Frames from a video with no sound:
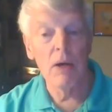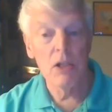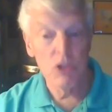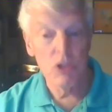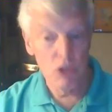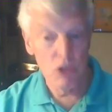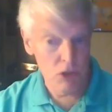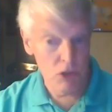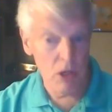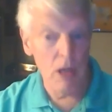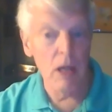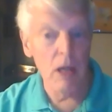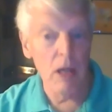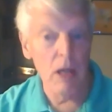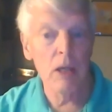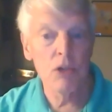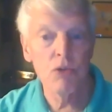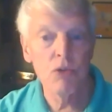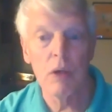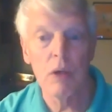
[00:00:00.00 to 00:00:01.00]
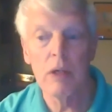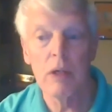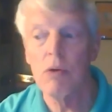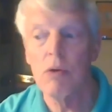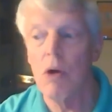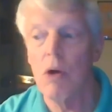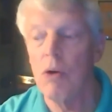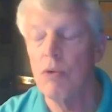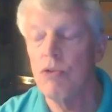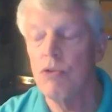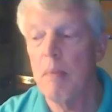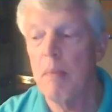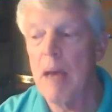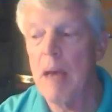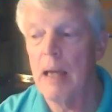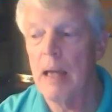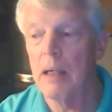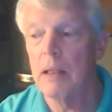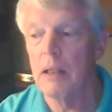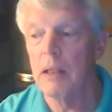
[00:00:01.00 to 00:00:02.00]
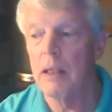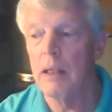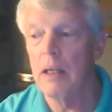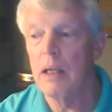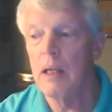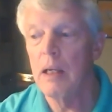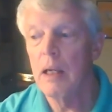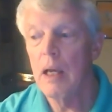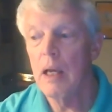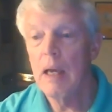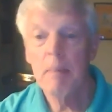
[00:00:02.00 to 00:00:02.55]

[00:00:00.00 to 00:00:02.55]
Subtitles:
as you're saying, it's really grown dramatically